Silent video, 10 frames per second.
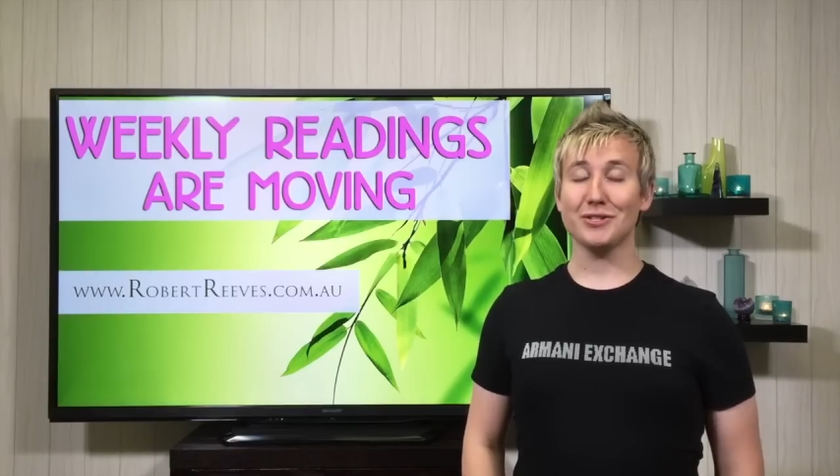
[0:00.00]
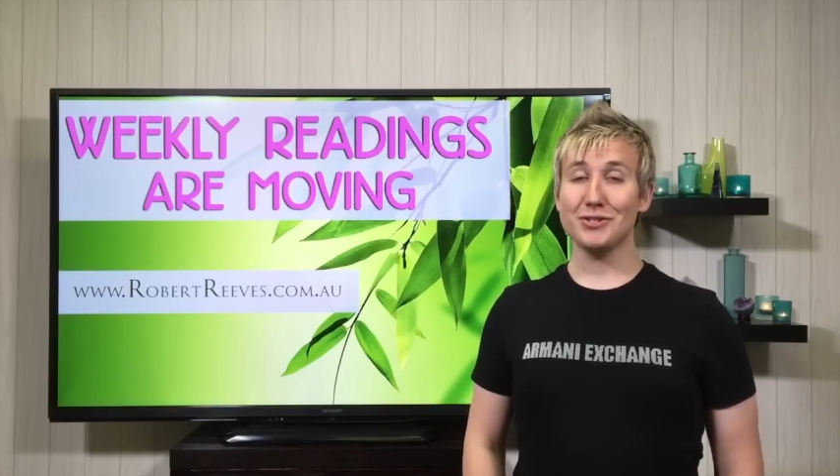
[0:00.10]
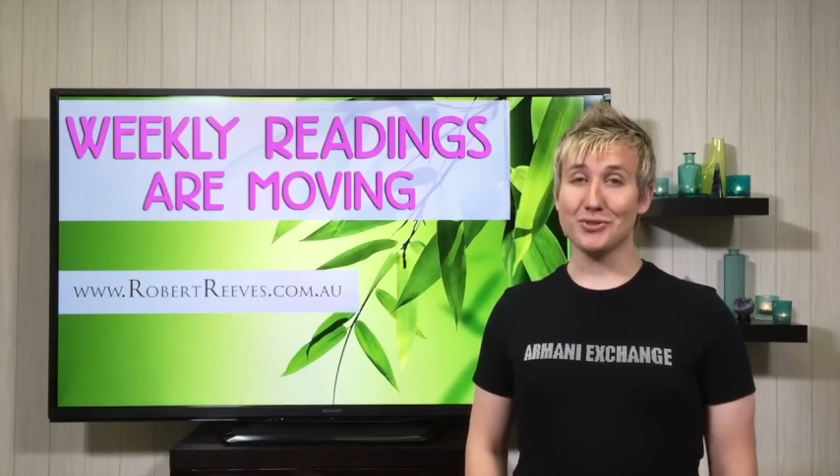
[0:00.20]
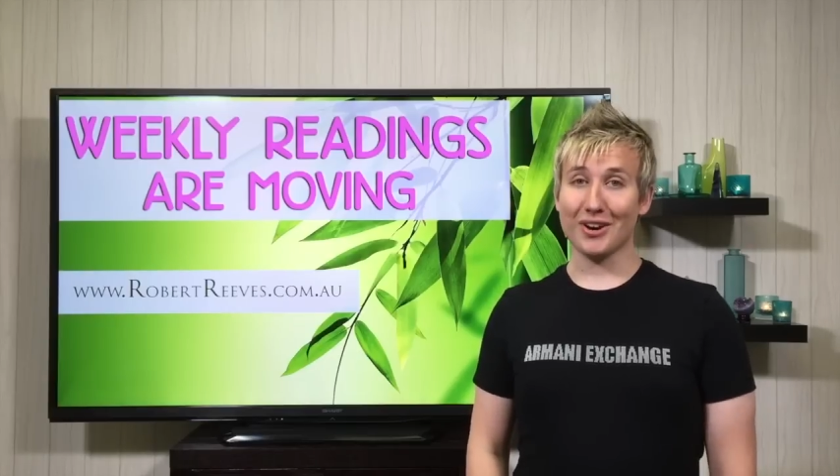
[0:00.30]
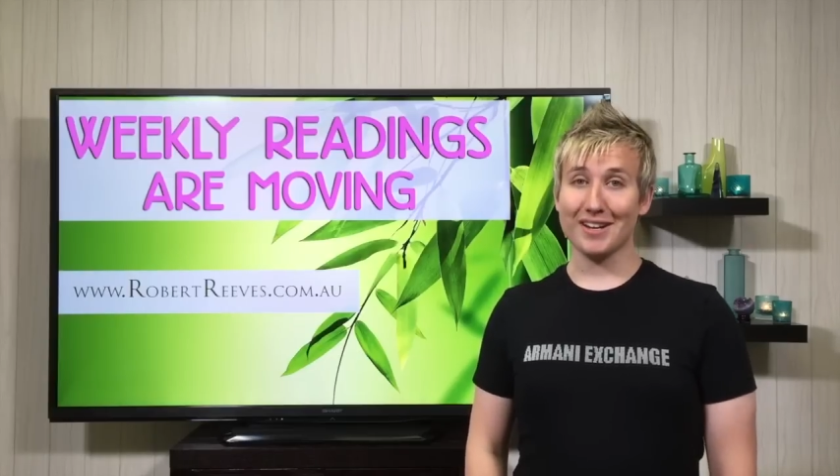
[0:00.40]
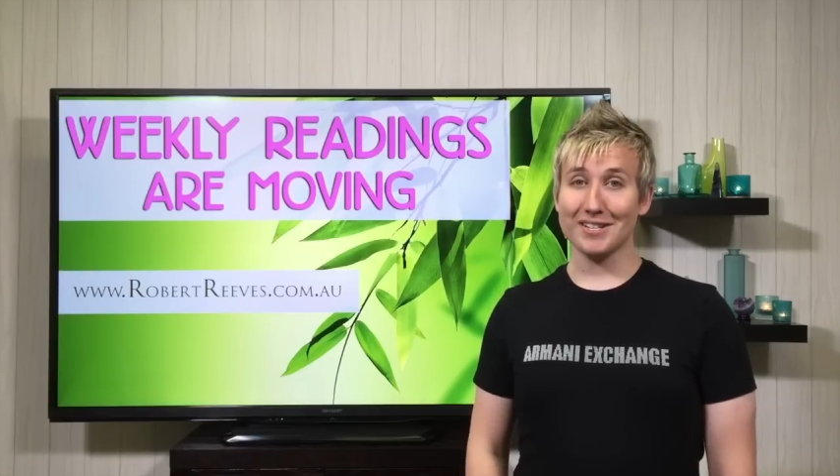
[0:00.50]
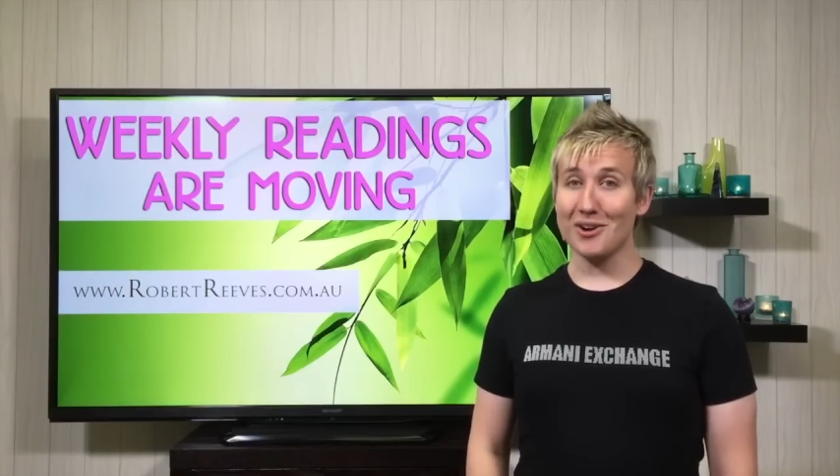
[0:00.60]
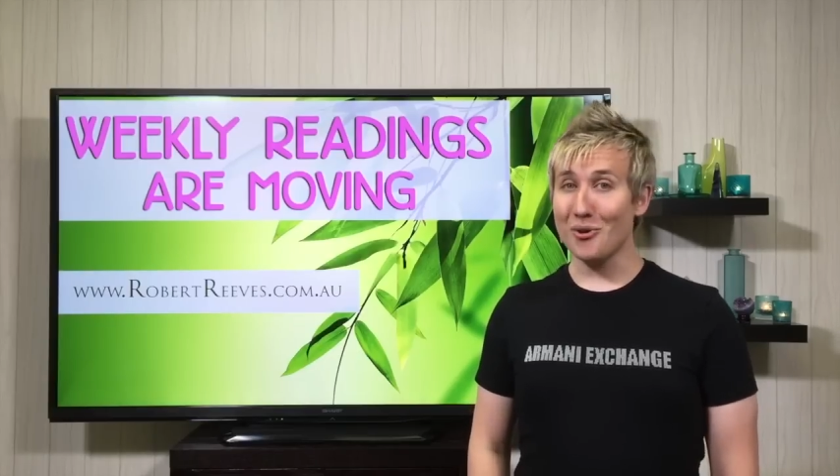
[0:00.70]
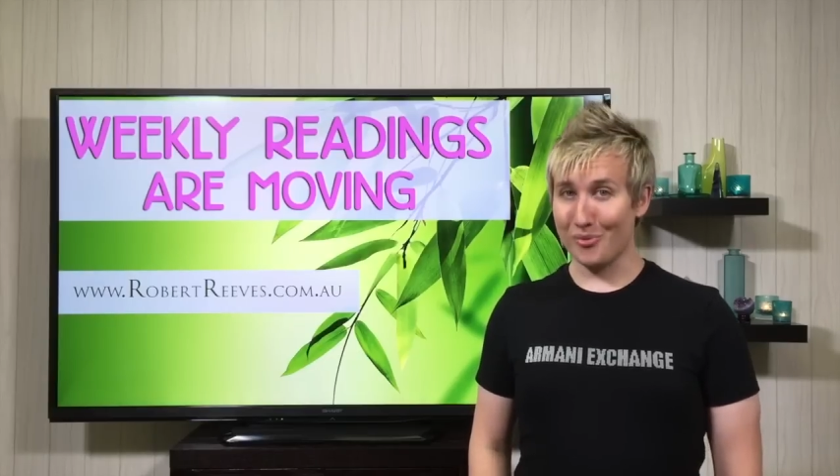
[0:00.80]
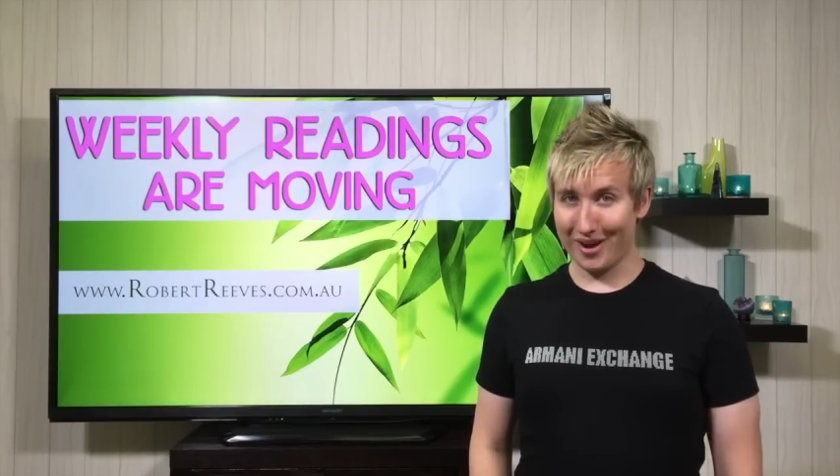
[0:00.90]
straight
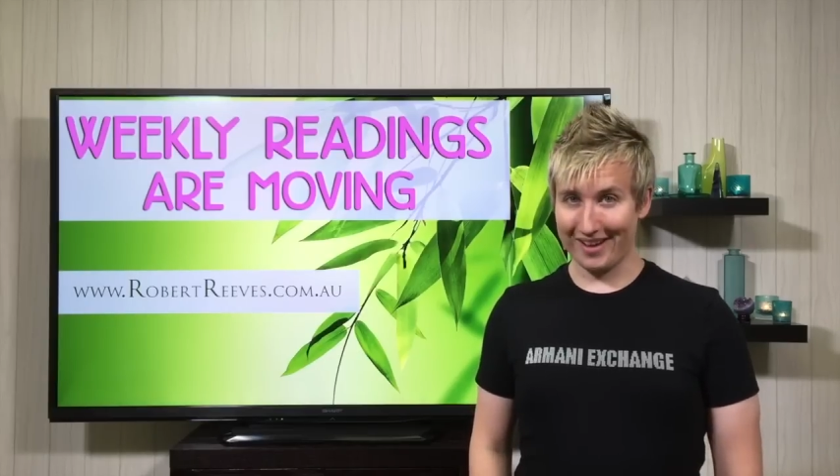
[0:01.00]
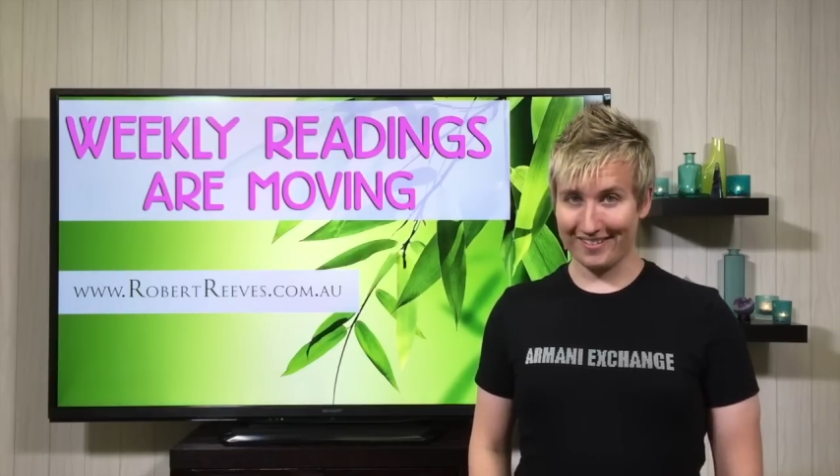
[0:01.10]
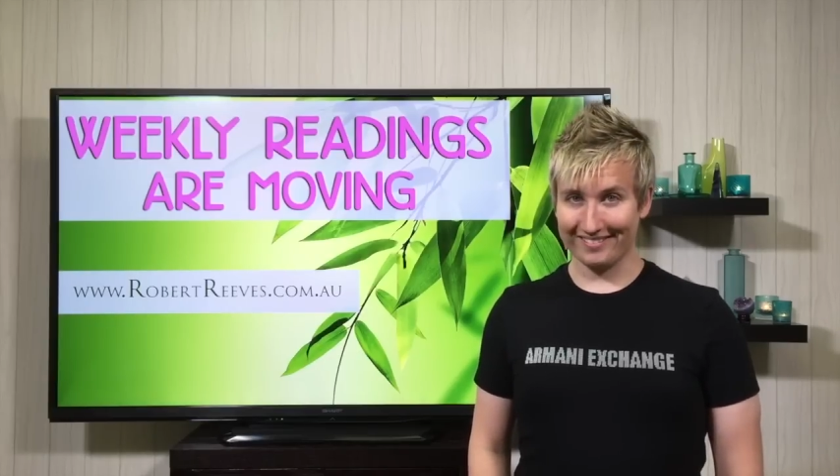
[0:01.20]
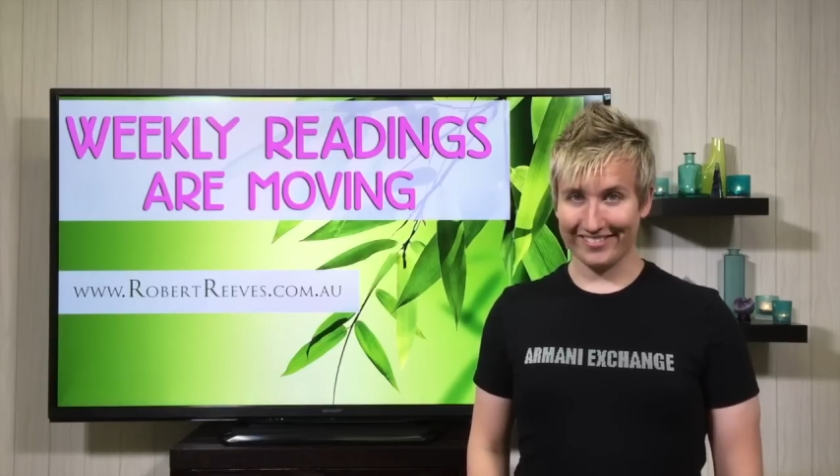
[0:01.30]
away.